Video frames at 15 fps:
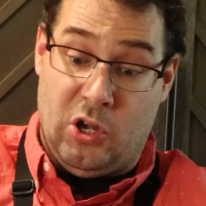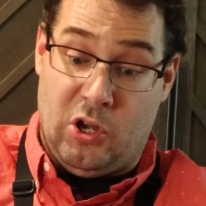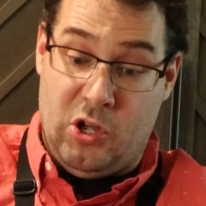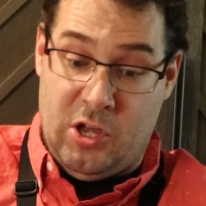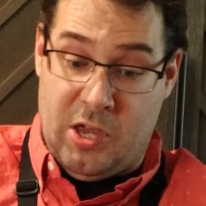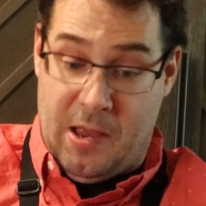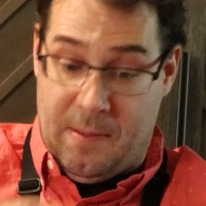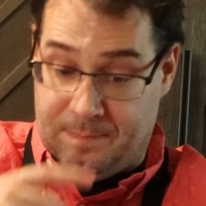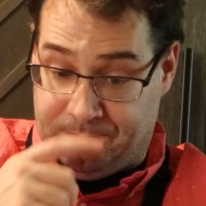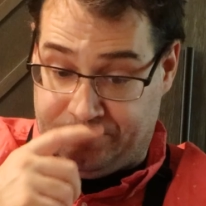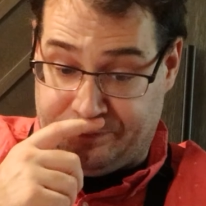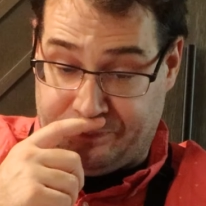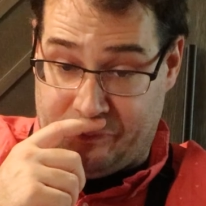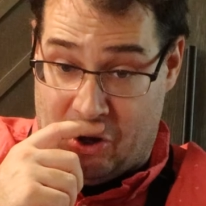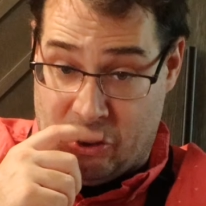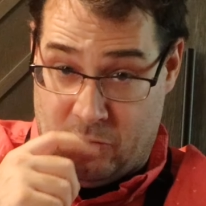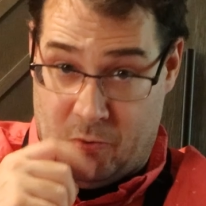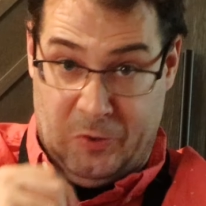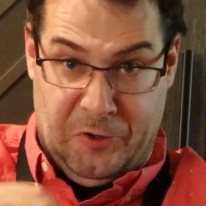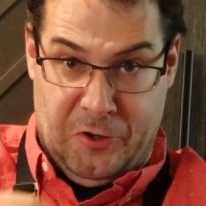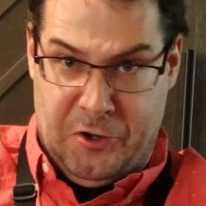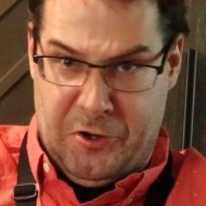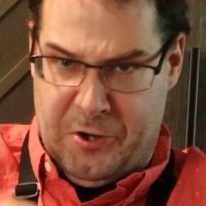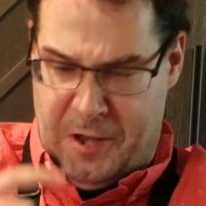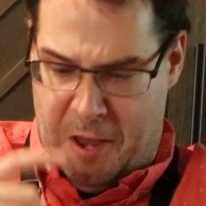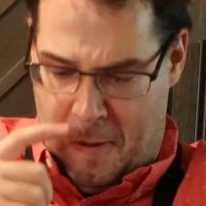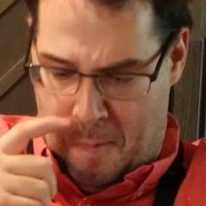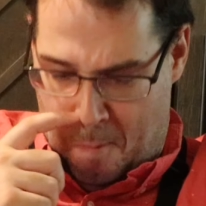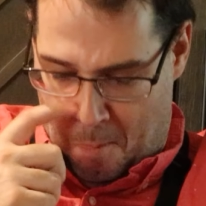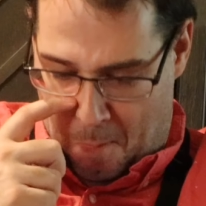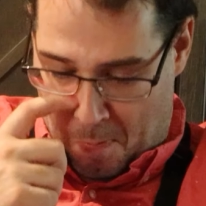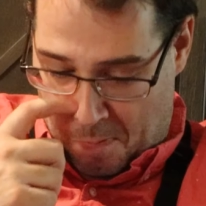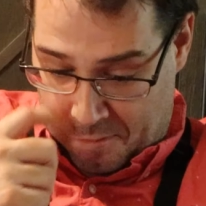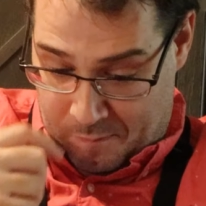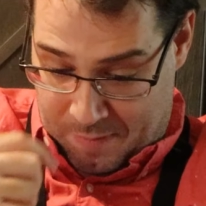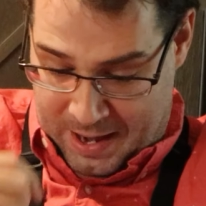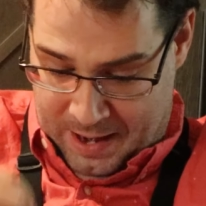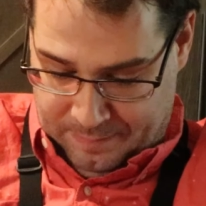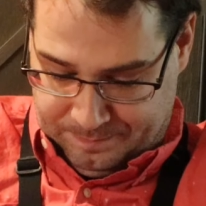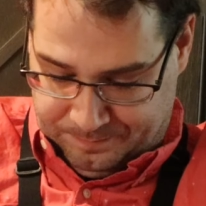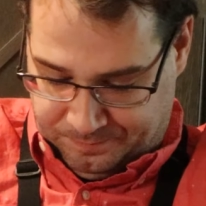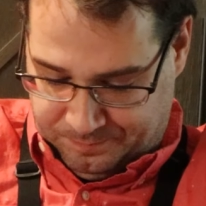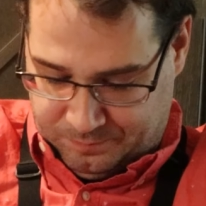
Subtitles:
a good cookie. That's a real good cookie. Man.